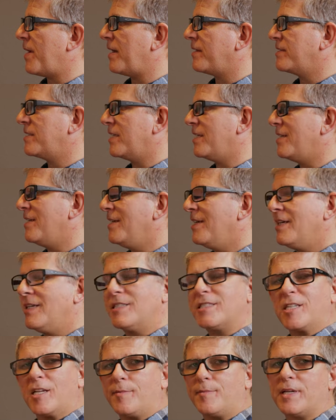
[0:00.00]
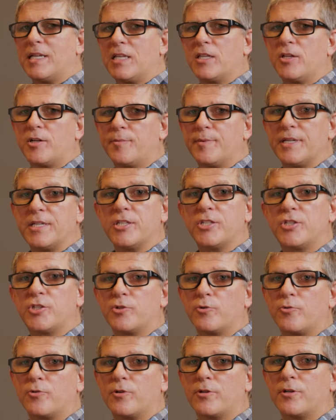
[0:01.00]
mounted, it's gonna be a little bit
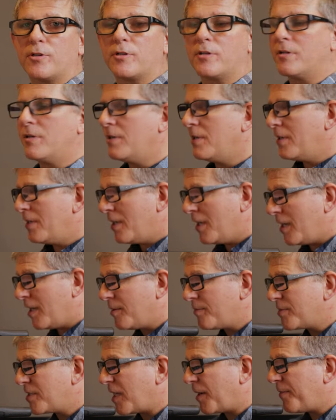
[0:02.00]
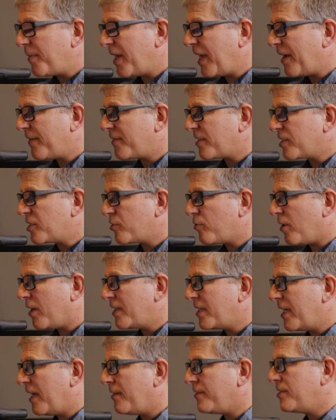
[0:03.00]
shorter. Um, so I may have to
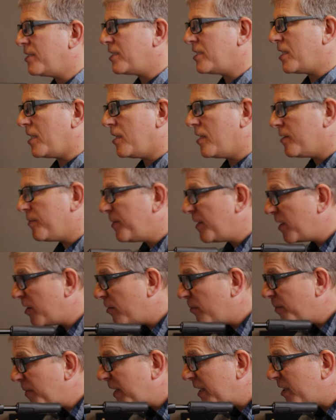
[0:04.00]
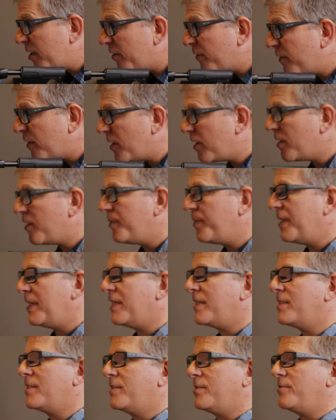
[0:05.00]
squat down just a little bit or bend over a little
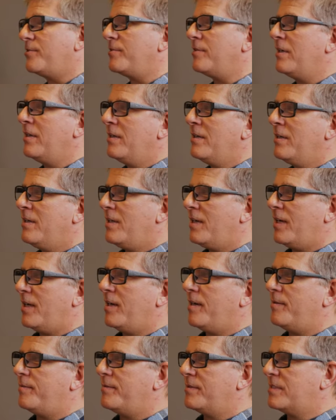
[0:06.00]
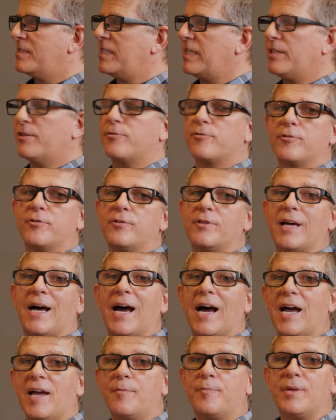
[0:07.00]
bit to uh, see through the
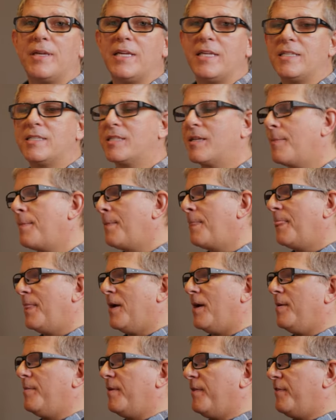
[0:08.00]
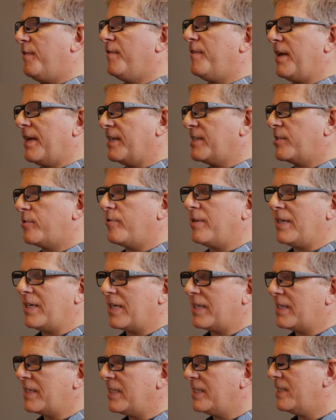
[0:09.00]
eyepiece. Um, if you've got a screen
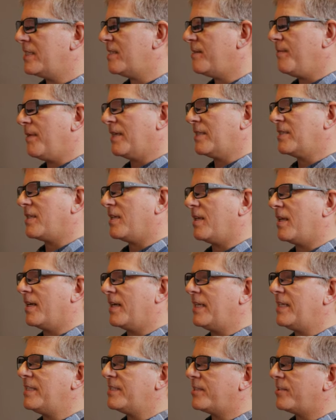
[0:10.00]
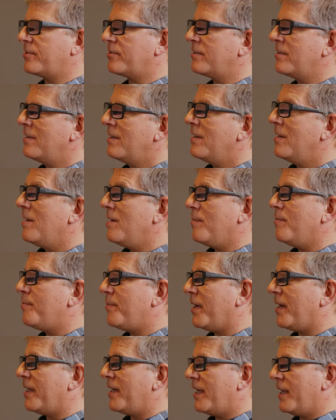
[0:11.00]
like this, it makes it a lot easier.
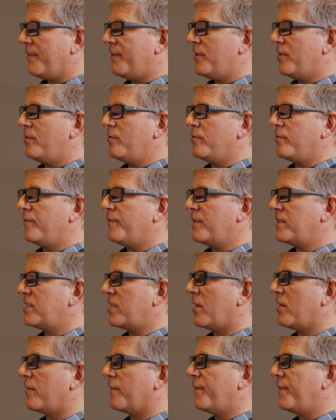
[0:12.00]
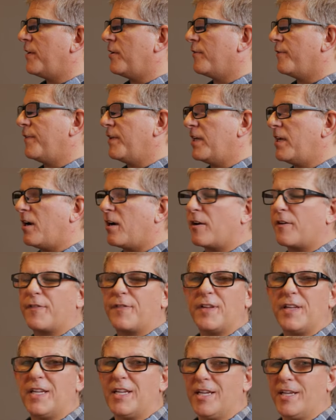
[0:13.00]
But if you're doing photography or
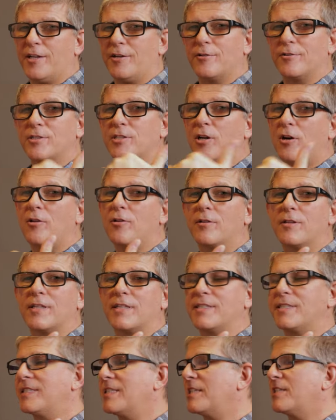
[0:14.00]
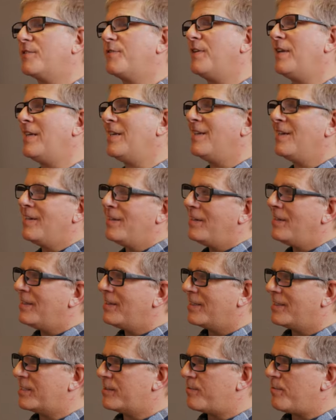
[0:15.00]
videography and you're taller than six feet,
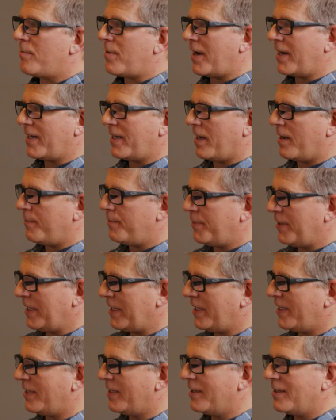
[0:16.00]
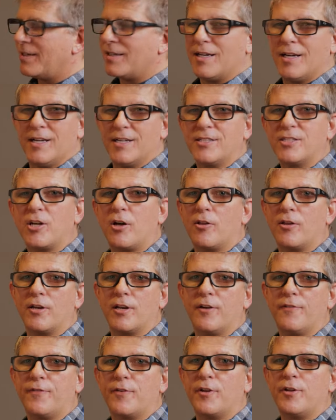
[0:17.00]
this might not be uh, tall
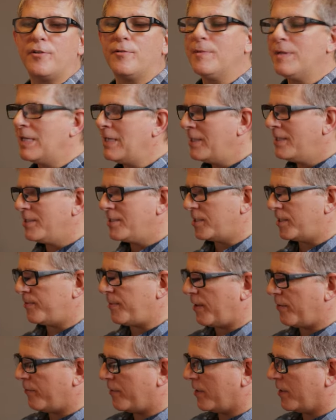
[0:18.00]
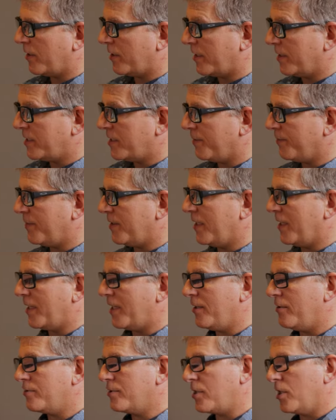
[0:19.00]
enough for you. So you might wanna look at something that
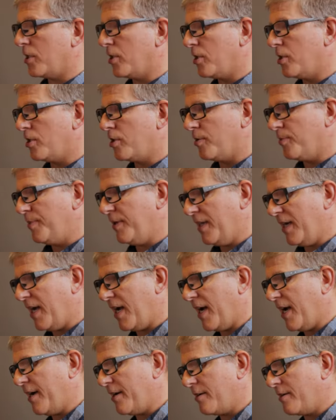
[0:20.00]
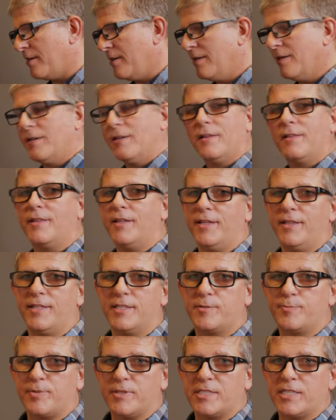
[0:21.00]
goes a little bit higher than
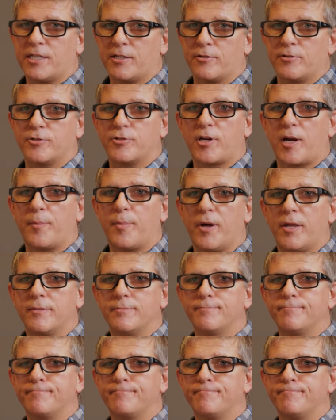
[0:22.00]
this particular tripod.